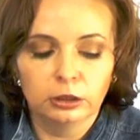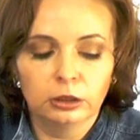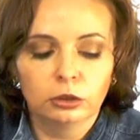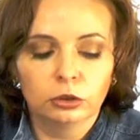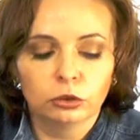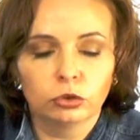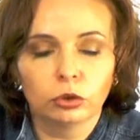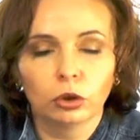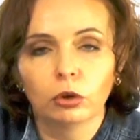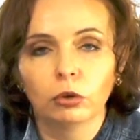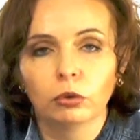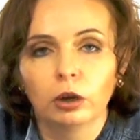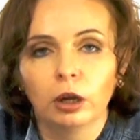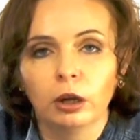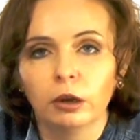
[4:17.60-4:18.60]
So
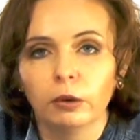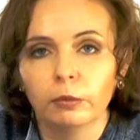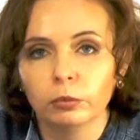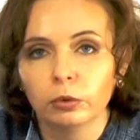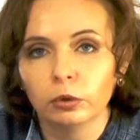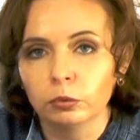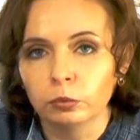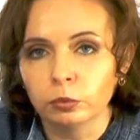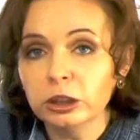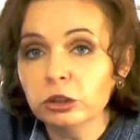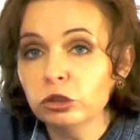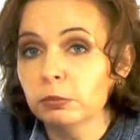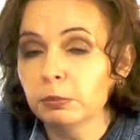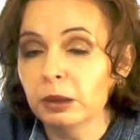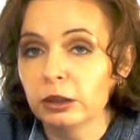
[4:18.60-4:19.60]
read
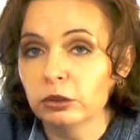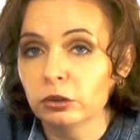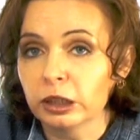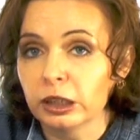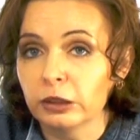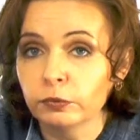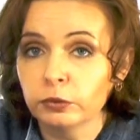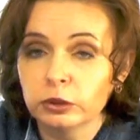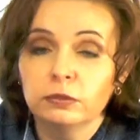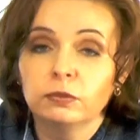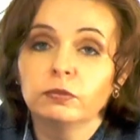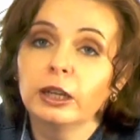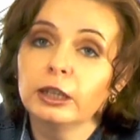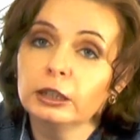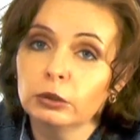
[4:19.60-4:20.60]
your manual carefully,
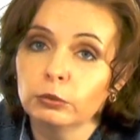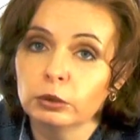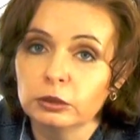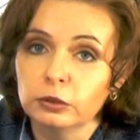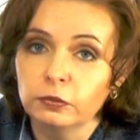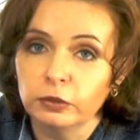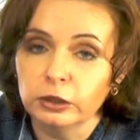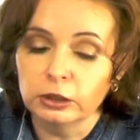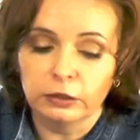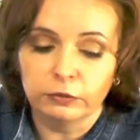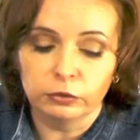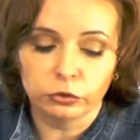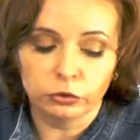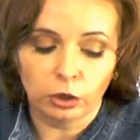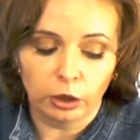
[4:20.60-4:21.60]
find out what the fill
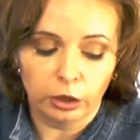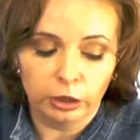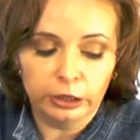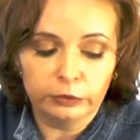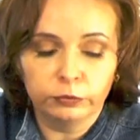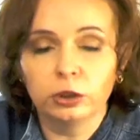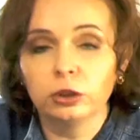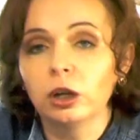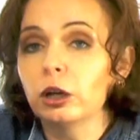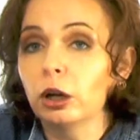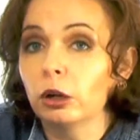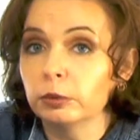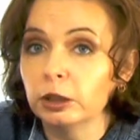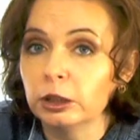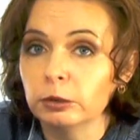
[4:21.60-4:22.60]
levels are. If they're not
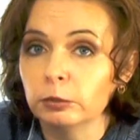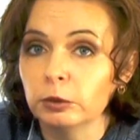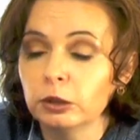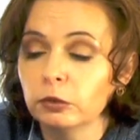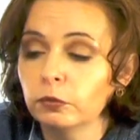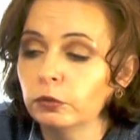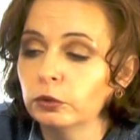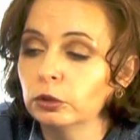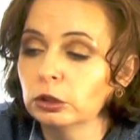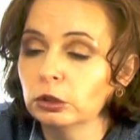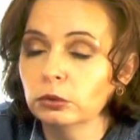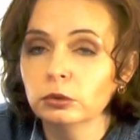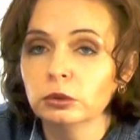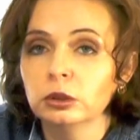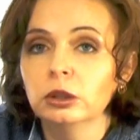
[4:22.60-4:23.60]
already written for
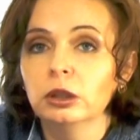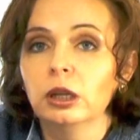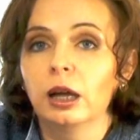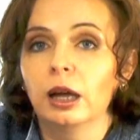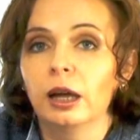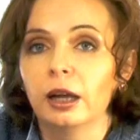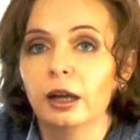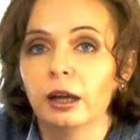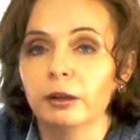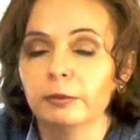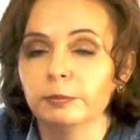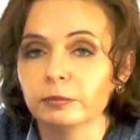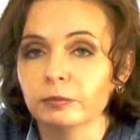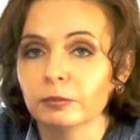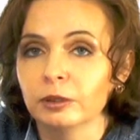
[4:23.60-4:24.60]
you,
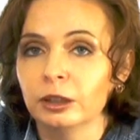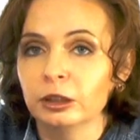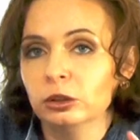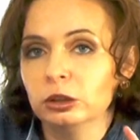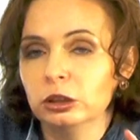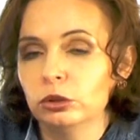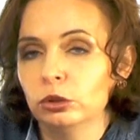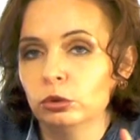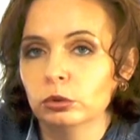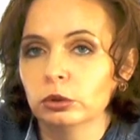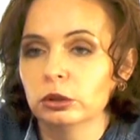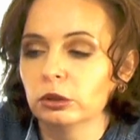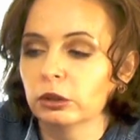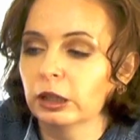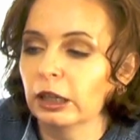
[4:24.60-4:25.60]
then you need to do a
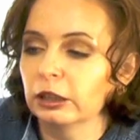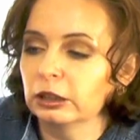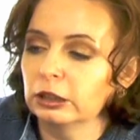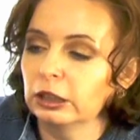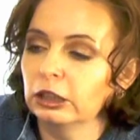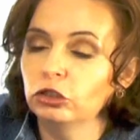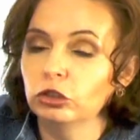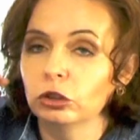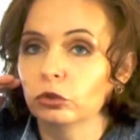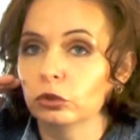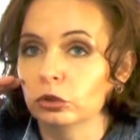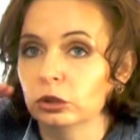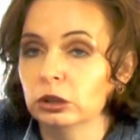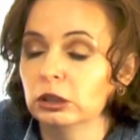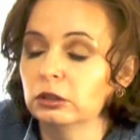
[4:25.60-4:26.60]
little calculations, or
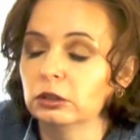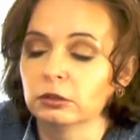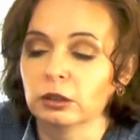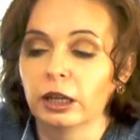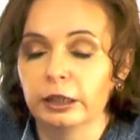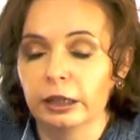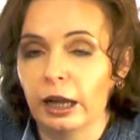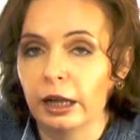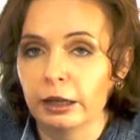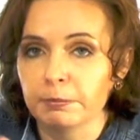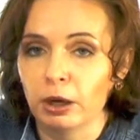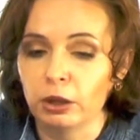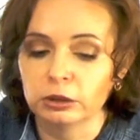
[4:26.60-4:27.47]
you need to kind of eyeball